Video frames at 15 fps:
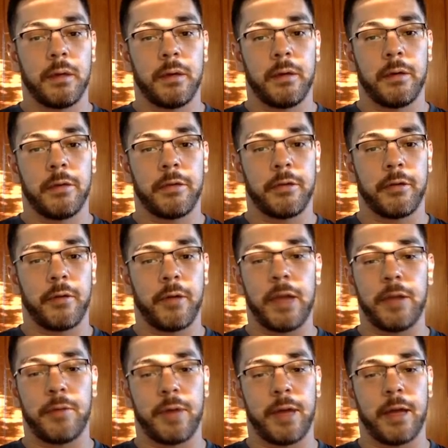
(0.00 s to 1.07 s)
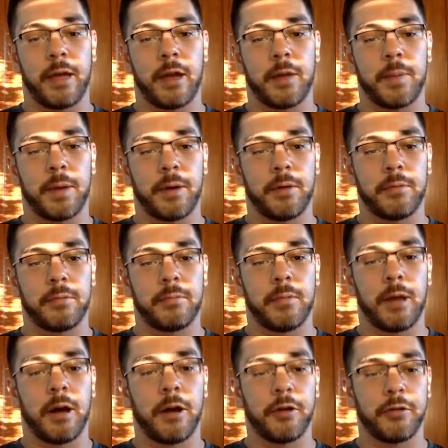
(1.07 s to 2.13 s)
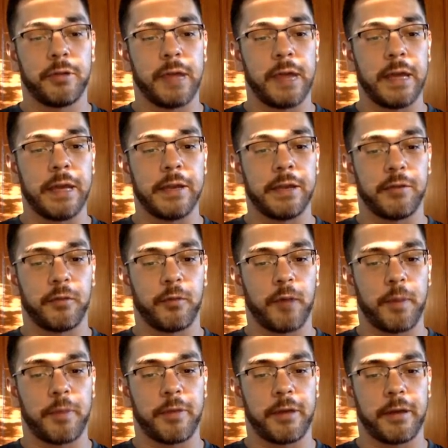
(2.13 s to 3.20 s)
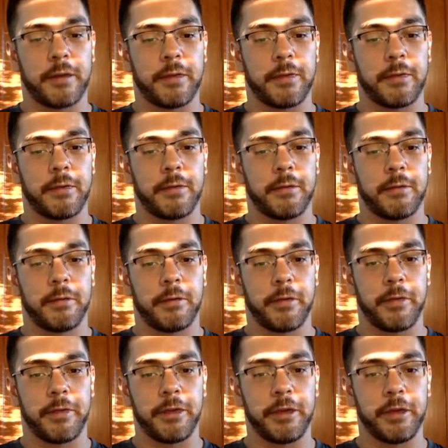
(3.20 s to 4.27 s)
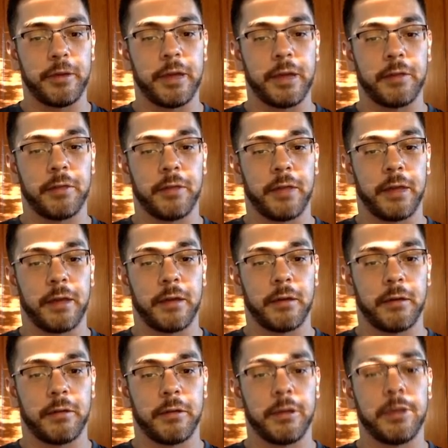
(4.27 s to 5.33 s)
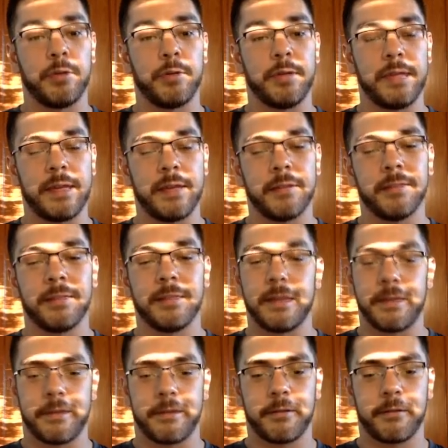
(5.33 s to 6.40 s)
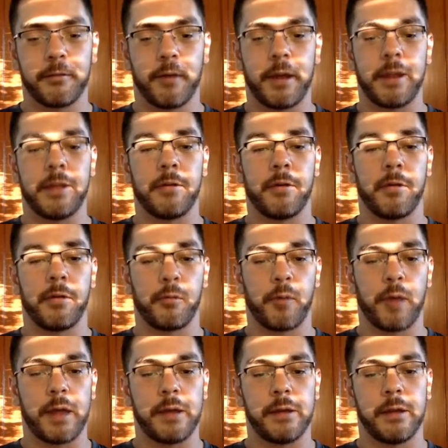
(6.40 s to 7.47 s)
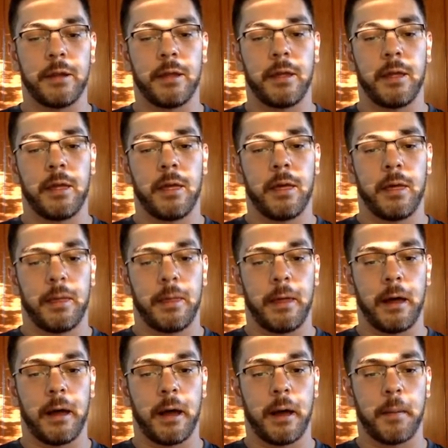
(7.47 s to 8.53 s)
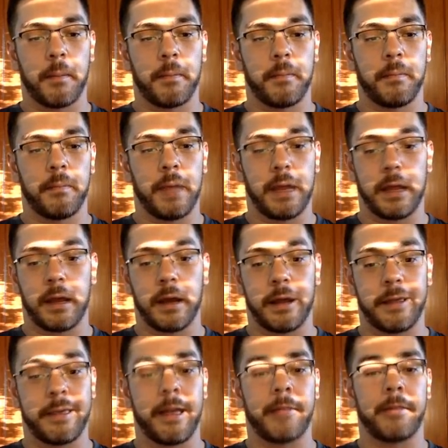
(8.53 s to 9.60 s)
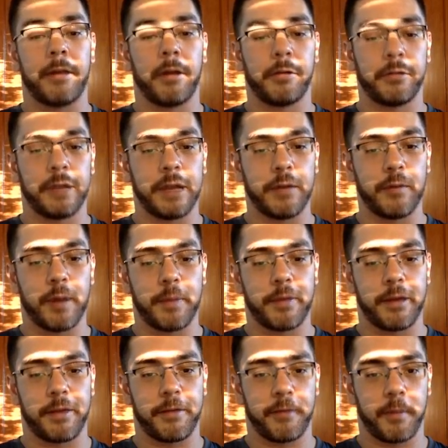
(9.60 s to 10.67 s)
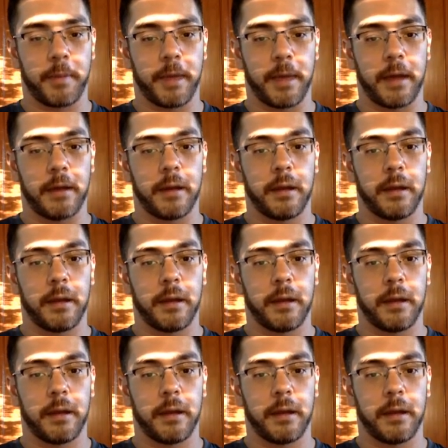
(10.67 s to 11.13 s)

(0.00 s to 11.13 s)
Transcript: So anyway, I got about 180 different websites. This is the unique list right here on the right. And I got exactly 180 websites from that.